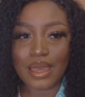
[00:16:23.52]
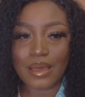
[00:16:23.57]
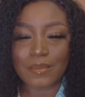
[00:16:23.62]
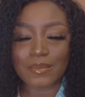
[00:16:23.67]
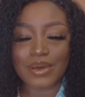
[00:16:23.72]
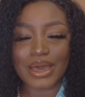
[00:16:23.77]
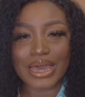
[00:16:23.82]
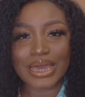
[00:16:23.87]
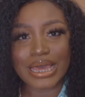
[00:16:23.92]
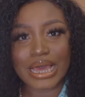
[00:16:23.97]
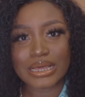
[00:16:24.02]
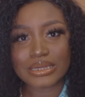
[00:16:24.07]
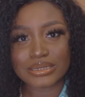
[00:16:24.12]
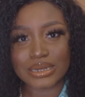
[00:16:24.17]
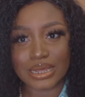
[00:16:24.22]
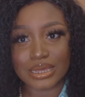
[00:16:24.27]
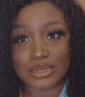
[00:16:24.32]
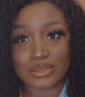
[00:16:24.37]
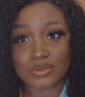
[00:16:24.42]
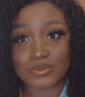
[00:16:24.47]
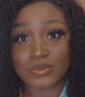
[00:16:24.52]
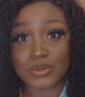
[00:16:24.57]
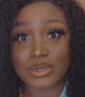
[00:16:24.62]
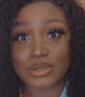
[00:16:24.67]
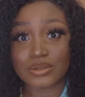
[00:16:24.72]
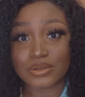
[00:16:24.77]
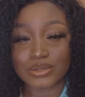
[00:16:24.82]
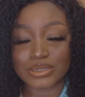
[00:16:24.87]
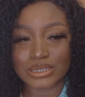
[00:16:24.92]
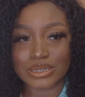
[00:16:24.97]
But I guess like it's really
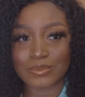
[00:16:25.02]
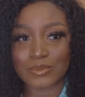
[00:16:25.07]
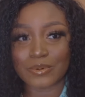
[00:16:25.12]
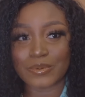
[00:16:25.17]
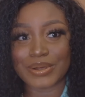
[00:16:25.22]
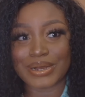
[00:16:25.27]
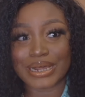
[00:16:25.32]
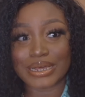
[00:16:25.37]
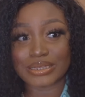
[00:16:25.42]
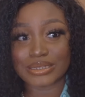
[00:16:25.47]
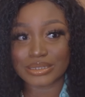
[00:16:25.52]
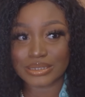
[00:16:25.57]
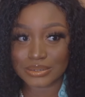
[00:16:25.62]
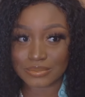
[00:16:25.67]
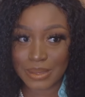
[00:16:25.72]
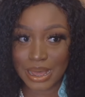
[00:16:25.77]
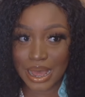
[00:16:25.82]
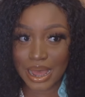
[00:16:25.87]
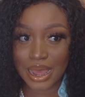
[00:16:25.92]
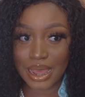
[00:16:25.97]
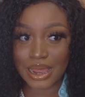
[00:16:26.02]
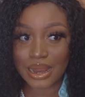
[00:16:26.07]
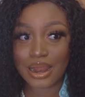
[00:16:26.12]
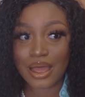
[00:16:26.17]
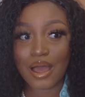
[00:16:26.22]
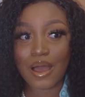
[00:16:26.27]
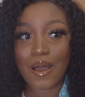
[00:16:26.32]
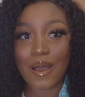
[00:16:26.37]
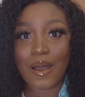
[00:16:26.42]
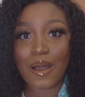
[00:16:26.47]
noticeable when I
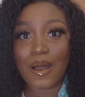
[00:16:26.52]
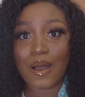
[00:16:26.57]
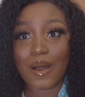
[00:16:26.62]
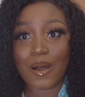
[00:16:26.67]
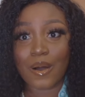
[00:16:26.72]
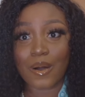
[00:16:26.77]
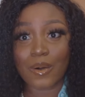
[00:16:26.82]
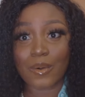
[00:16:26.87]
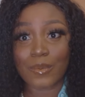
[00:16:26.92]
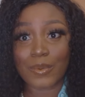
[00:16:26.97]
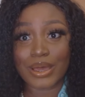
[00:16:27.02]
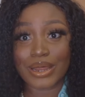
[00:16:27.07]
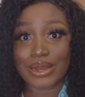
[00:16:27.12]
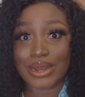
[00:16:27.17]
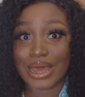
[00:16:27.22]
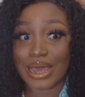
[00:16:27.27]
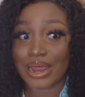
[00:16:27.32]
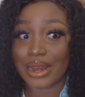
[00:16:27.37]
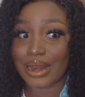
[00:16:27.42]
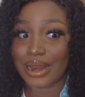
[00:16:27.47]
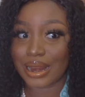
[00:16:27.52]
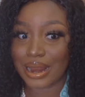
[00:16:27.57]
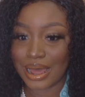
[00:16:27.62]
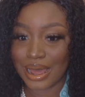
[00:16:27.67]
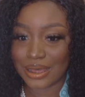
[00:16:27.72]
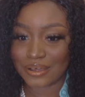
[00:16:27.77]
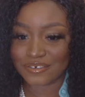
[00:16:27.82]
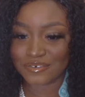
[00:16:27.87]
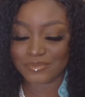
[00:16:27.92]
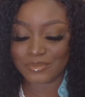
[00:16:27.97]
smile or when I laugh.